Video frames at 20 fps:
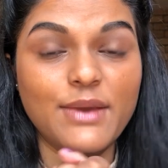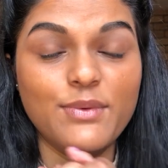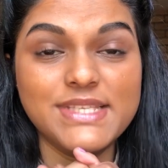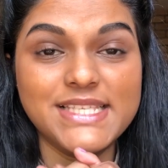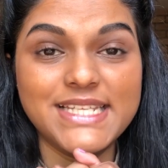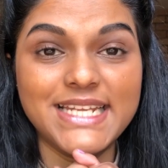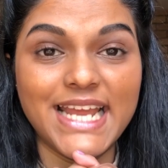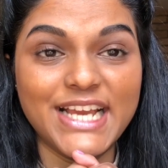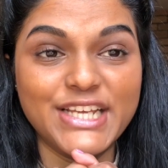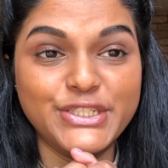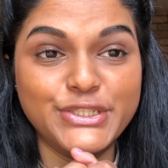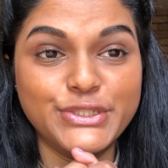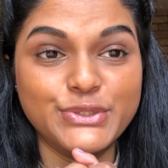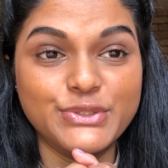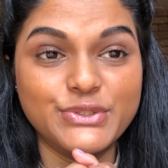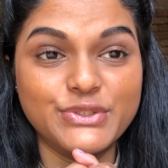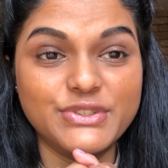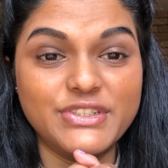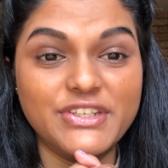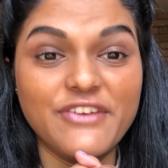That was a nice
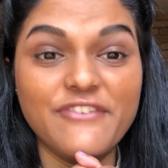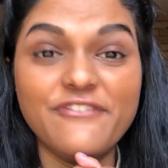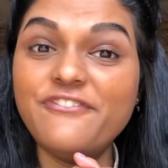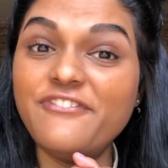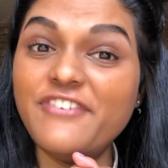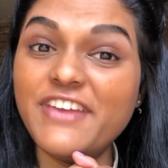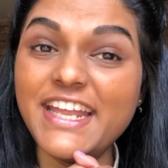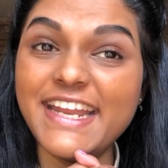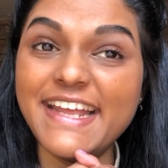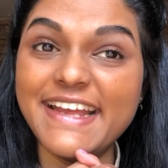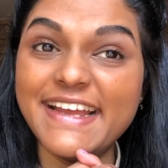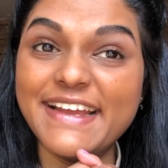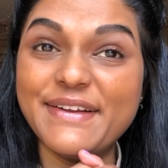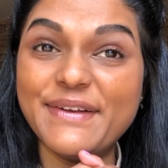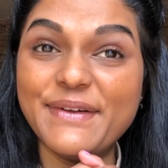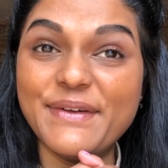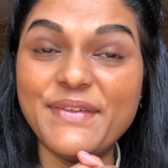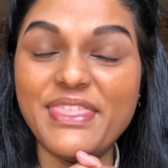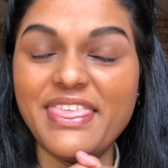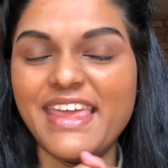short
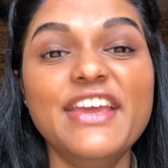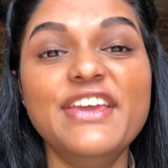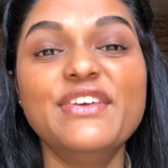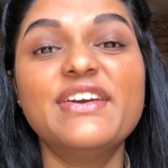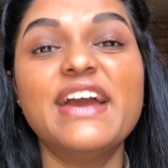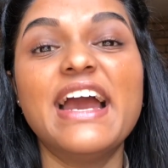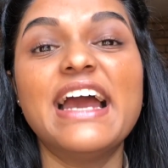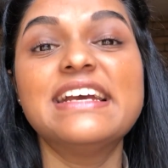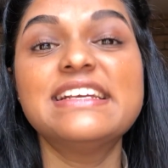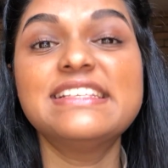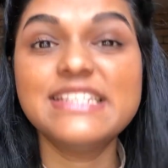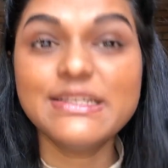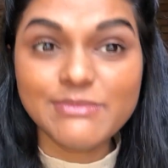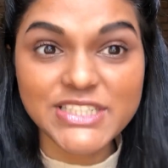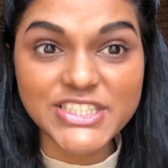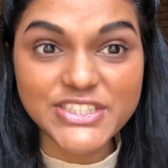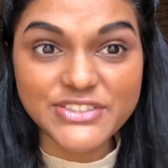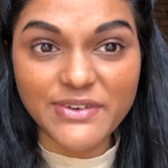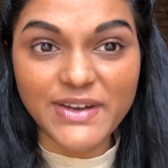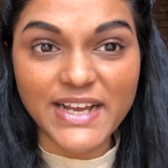video. Thank you guys so
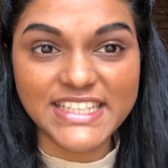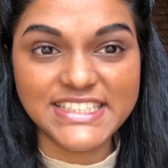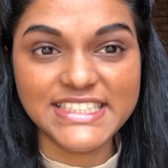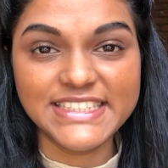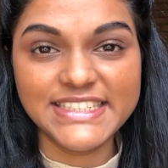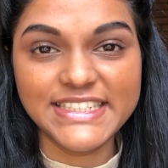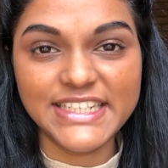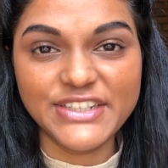much for watching.